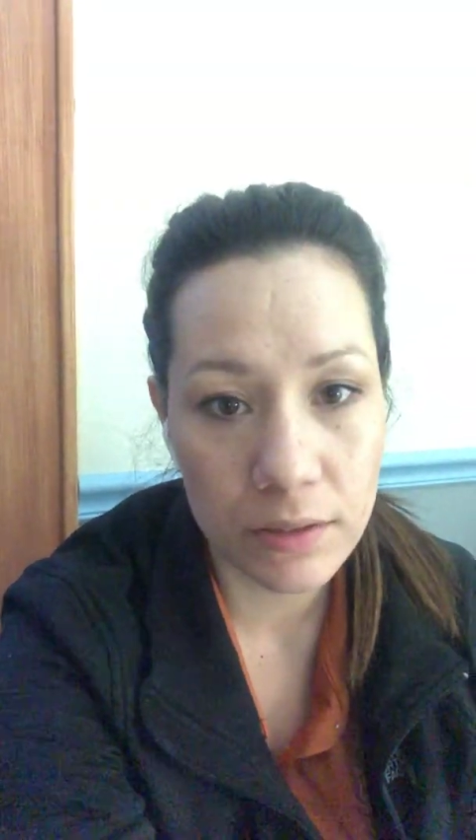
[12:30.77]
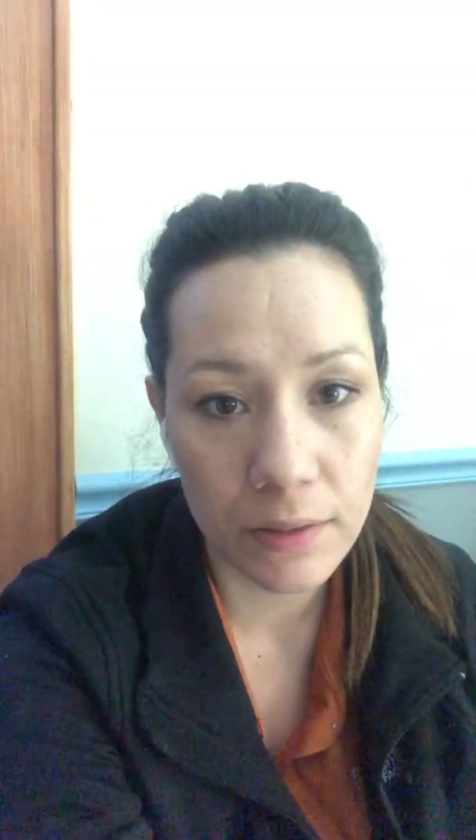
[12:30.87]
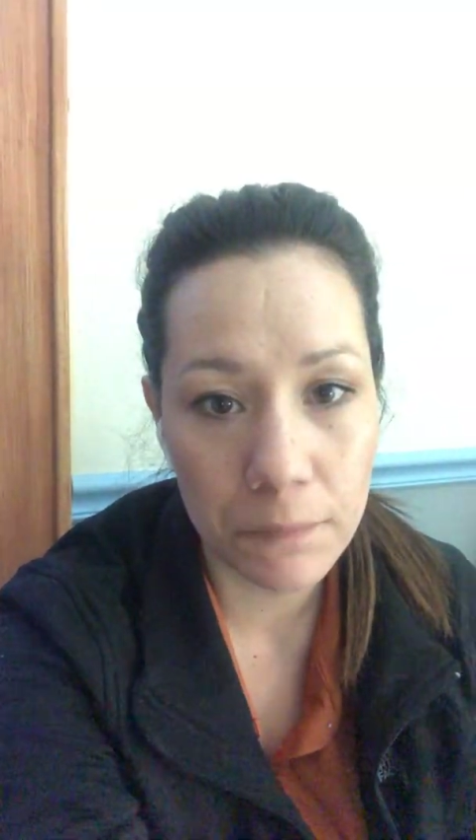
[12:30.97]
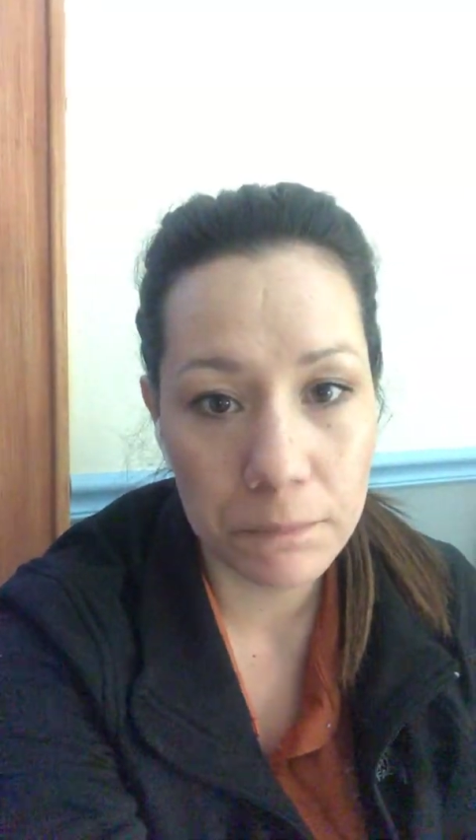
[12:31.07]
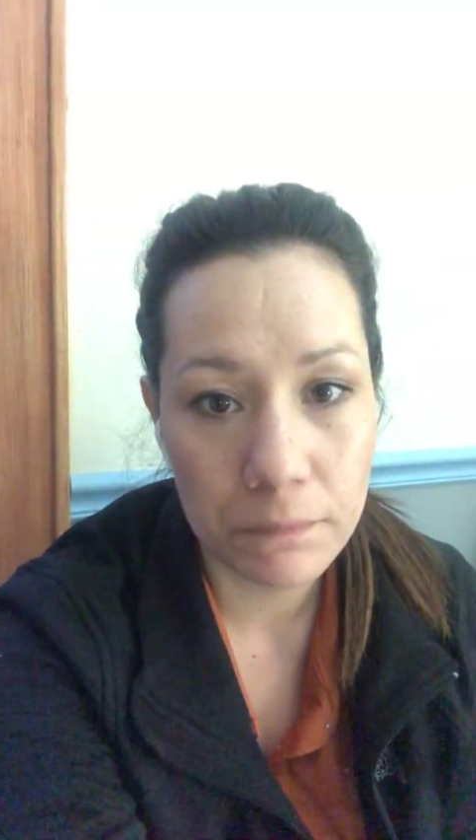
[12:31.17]

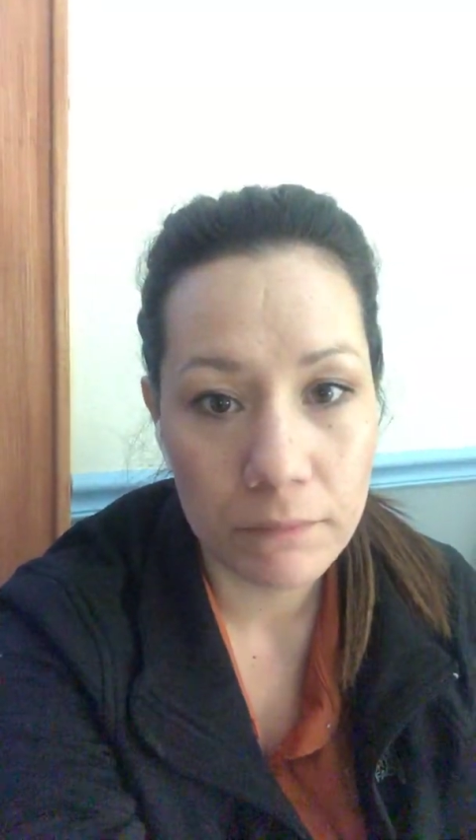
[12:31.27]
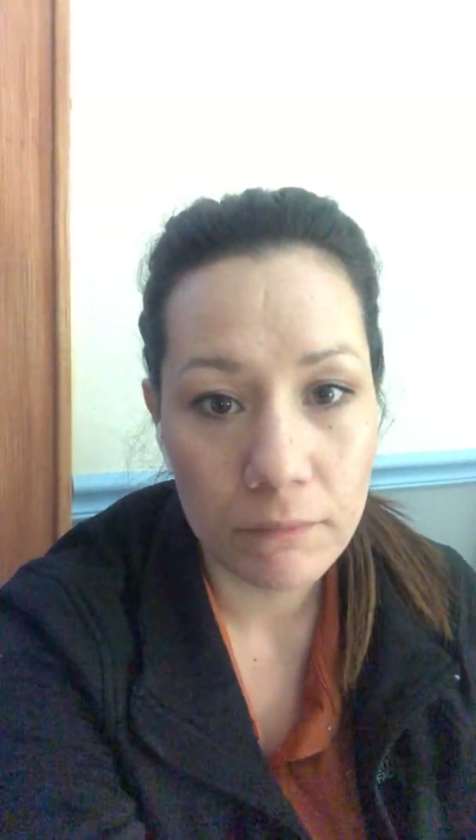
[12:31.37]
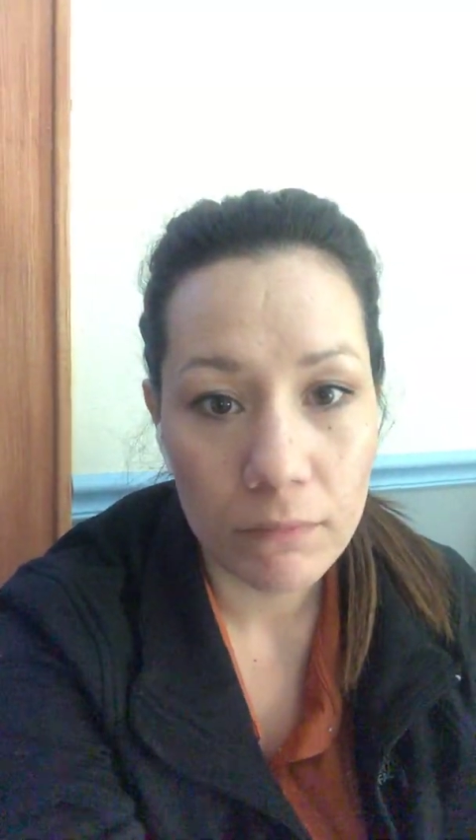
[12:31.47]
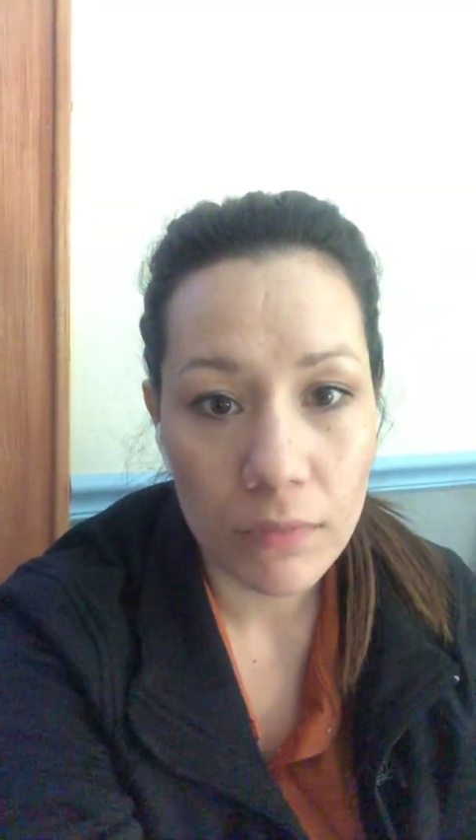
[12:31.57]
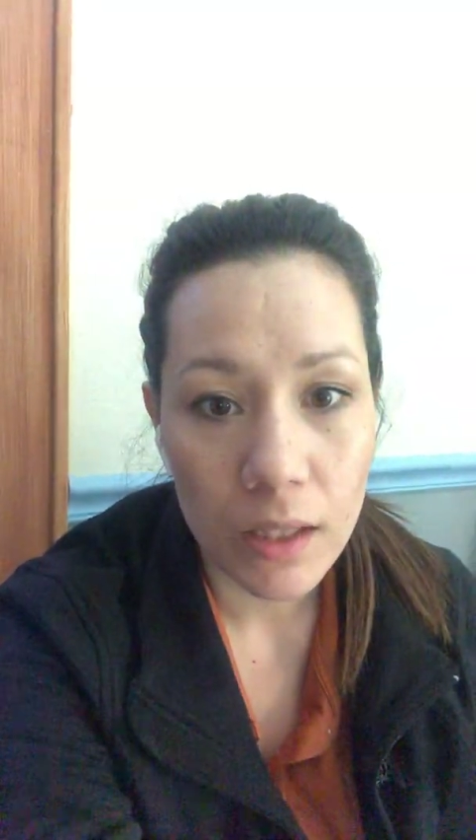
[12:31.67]
So
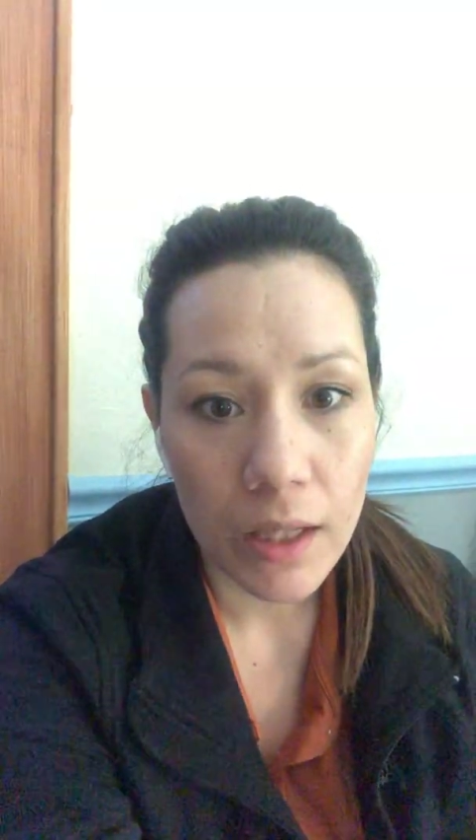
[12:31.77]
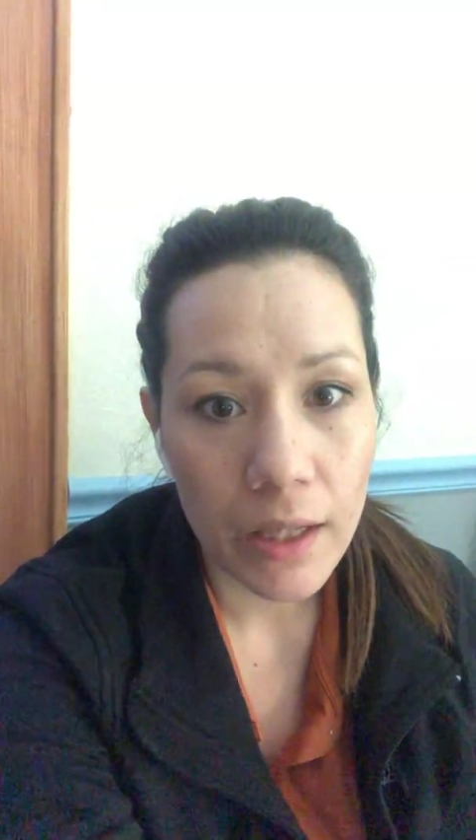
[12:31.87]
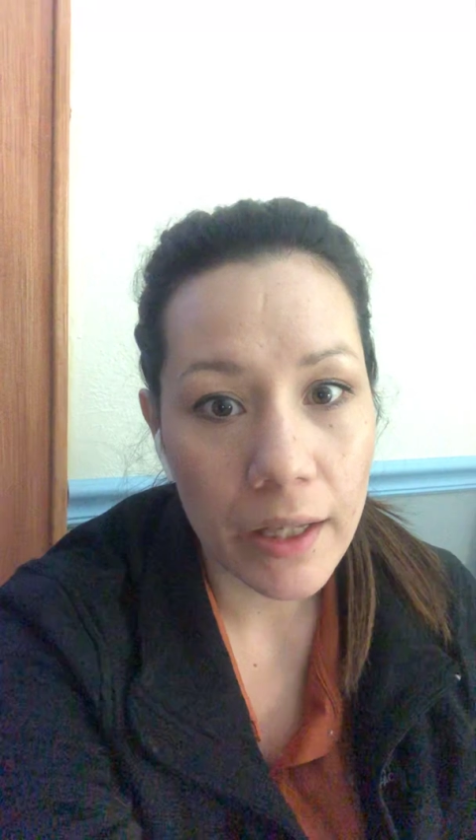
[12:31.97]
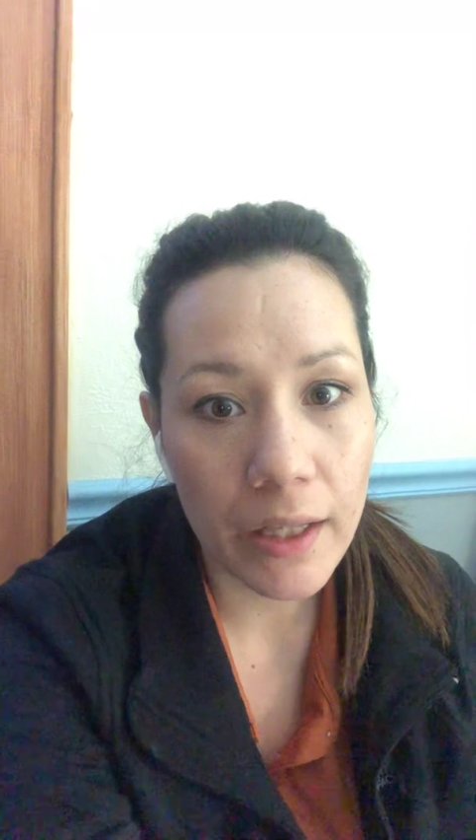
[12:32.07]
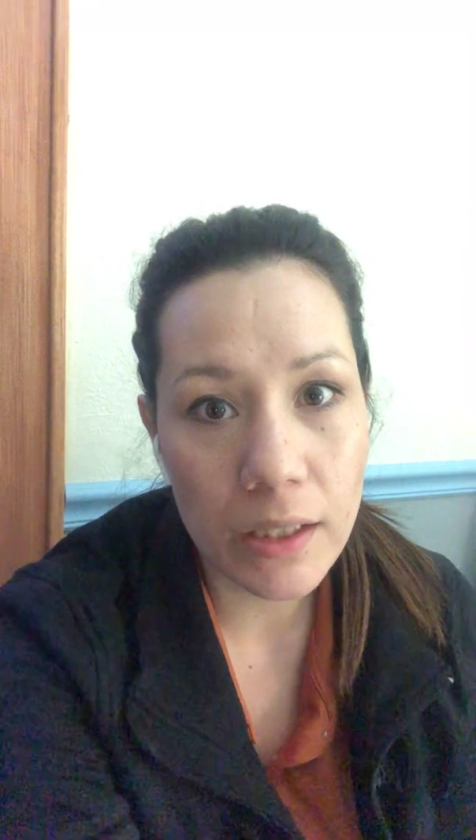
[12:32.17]

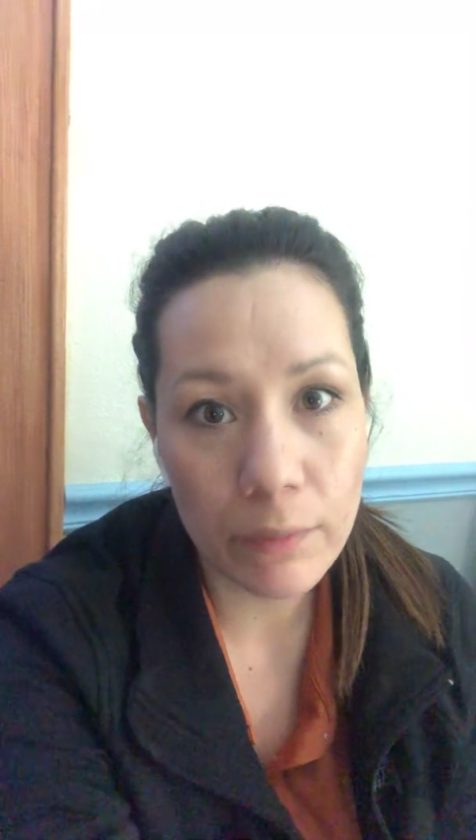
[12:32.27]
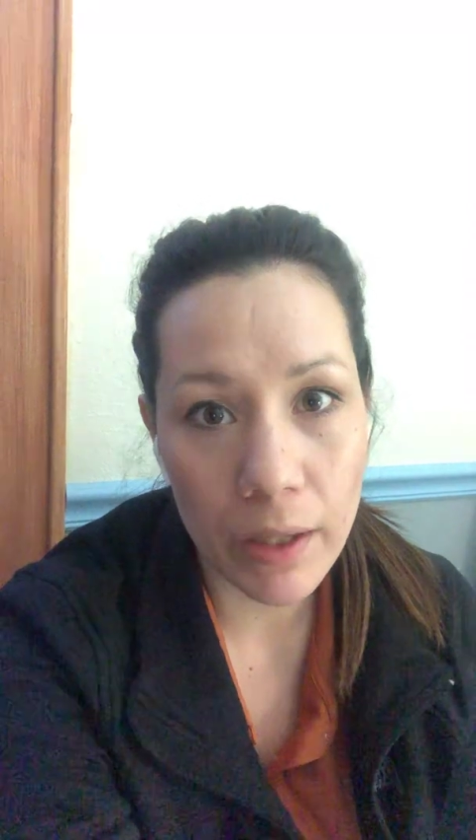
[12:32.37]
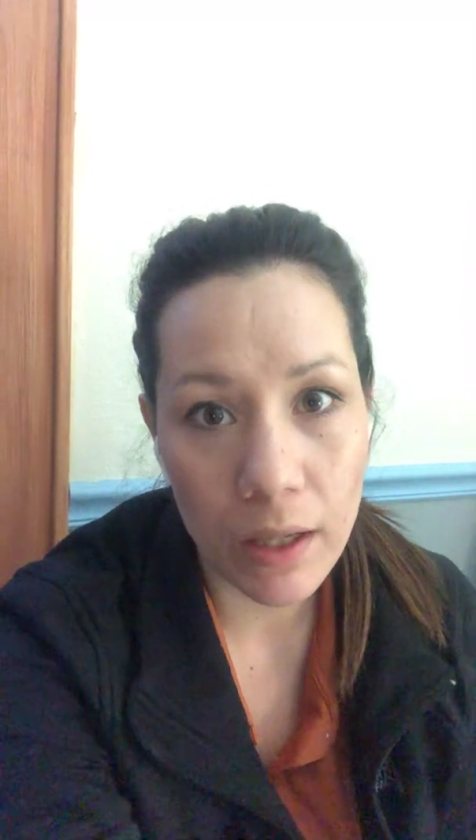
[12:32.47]
anyway,